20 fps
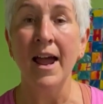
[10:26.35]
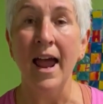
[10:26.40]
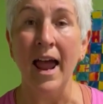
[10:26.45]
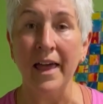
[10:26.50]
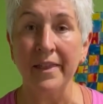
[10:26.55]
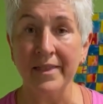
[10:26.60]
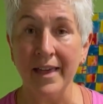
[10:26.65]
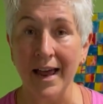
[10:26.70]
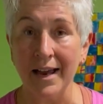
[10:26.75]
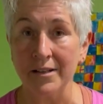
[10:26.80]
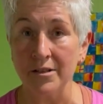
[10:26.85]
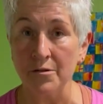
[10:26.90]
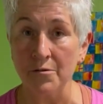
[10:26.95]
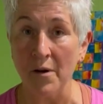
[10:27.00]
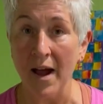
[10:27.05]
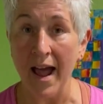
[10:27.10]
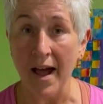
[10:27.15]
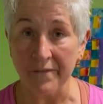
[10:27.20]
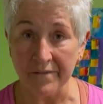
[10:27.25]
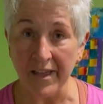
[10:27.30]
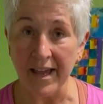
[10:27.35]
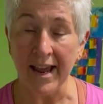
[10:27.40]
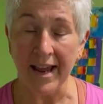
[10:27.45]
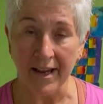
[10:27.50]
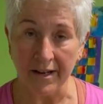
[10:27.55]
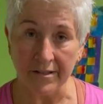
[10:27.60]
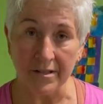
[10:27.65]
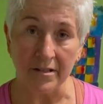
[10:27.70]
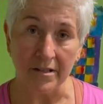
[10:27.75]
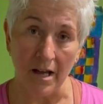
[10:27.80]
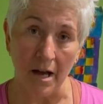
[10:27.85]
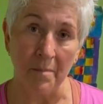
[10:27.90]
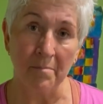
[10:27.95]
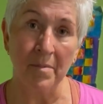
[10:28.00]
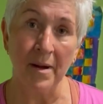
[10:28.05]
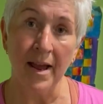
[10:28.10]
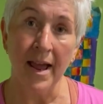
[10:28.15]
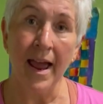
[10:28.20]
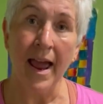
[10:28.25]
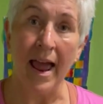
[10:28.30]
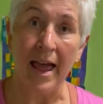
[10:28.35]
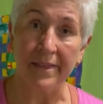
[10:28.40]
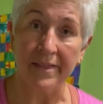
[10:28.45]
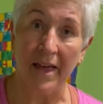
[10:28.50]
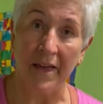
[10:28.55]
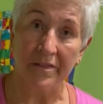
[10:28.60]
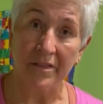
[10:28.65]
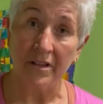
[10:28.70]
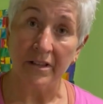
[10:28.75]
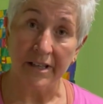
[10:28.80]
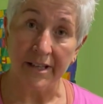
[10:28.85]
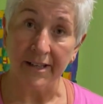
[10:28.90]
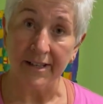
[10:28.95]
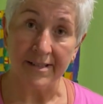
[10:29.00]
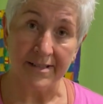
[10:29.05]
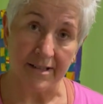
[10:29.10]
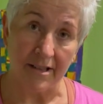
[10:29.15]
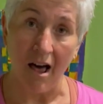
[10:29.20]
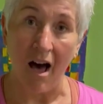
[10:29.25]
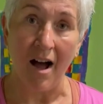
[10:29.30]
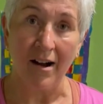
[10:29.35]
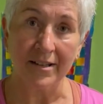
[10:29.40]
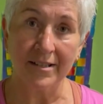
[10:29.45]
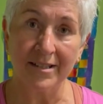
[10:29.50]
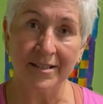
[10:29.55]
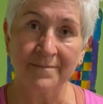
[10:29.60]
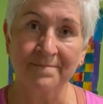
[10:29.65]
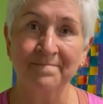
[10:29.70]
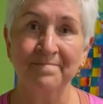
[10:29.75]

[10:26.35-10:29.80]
and that you have the handle up and that the lid is locked.